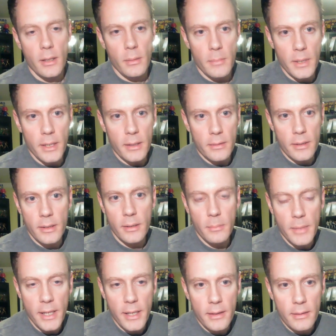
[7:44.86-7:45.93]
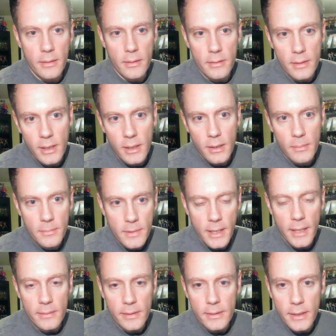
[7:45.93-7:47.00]
But Ben and the team
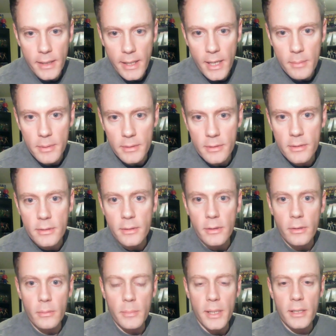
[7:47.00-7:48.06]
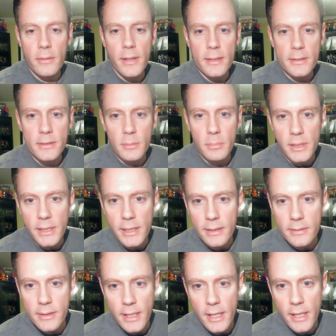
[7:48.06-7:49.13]
can't let that happen, so Ben devises a plan
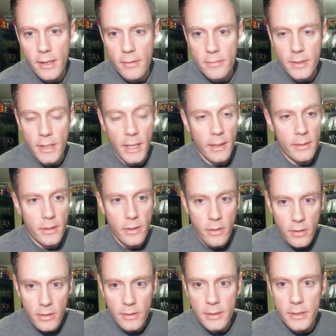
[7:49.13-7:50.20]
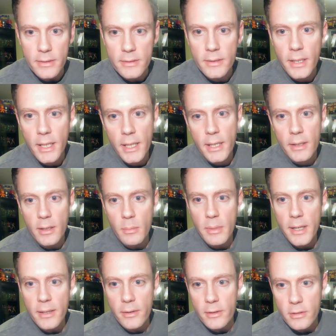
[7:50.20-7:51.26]
to have Agatha Harkness
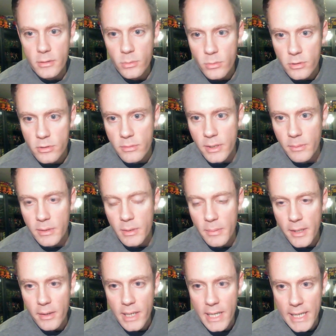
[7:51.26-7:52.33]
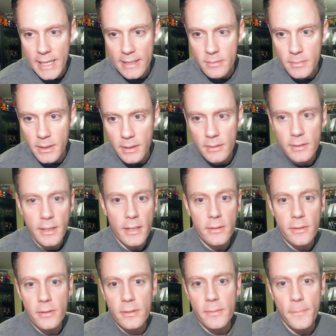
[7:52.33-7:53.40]
combine her sorcery with the power cosmic.
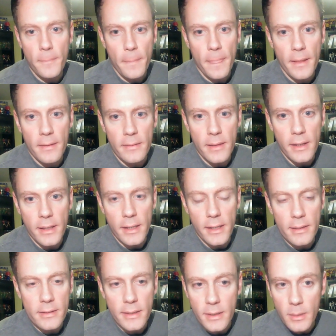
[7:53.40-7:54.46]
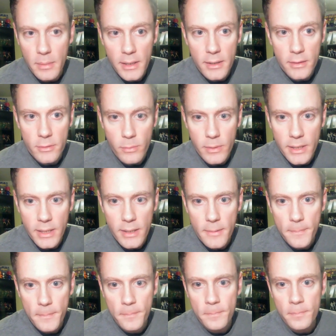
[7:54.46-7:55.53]
Together, they send a beacon to Reed.
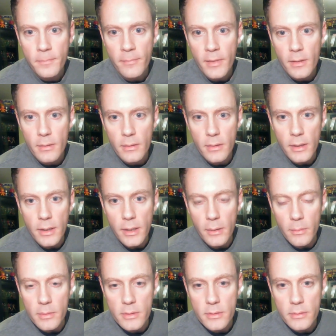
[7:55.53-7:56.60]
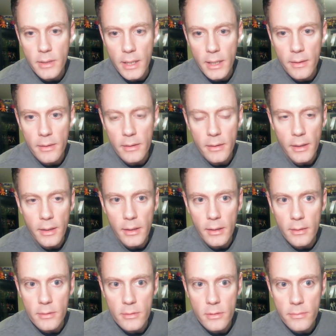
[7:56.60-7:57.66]
It was Agatha
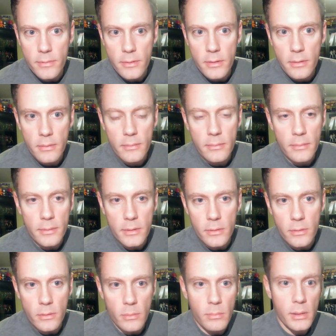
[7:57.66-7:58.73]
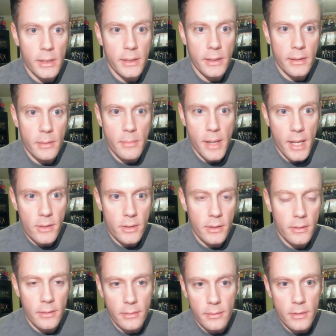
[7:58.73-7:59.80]
and Surfer, so blending the
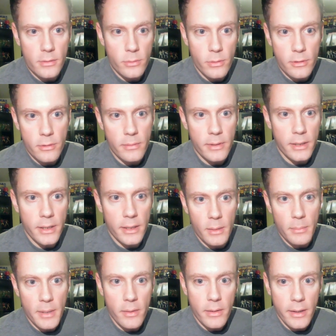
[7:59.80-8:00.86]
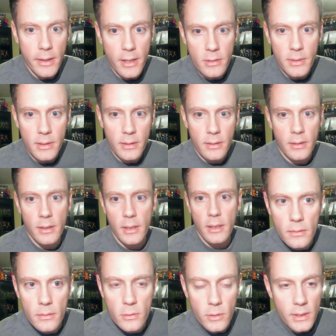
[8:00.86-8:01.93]
magic, the sorcery, power cosmic.
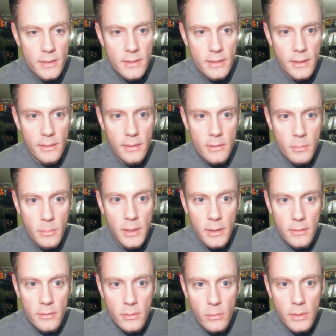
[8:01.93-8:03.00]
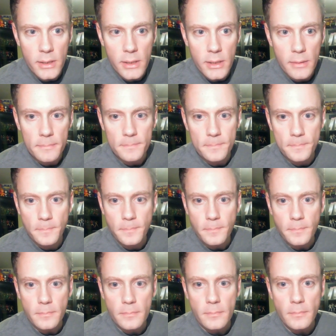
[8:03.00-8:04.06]
So they send this beacon to Reed,
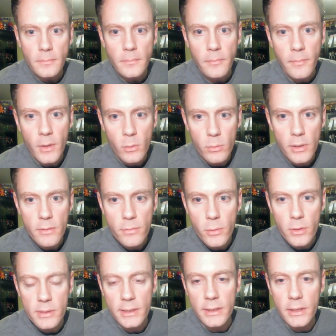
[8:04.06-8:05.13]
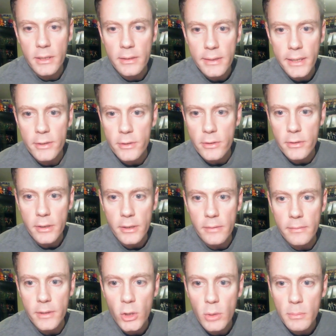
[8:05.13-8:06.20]
reinforcing the good nature
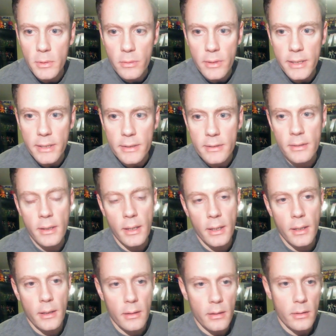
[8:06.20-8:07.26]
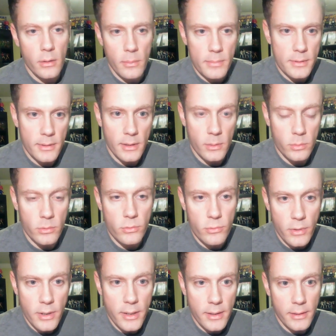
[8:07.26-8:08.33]
of the human race in hopes that it will
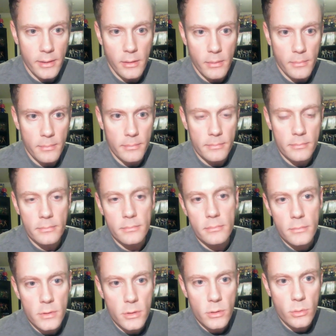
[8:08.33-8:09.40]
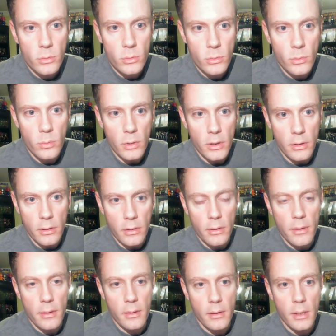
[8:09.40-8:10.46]
draw him to
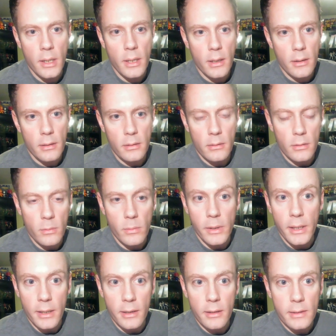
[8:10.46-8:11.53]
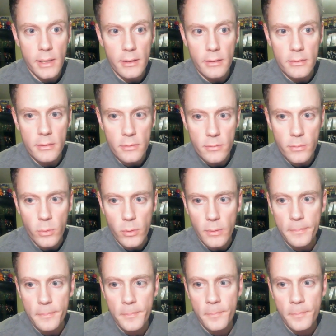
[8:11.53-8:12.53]
Earth, you know, the Reed in Galactus' form.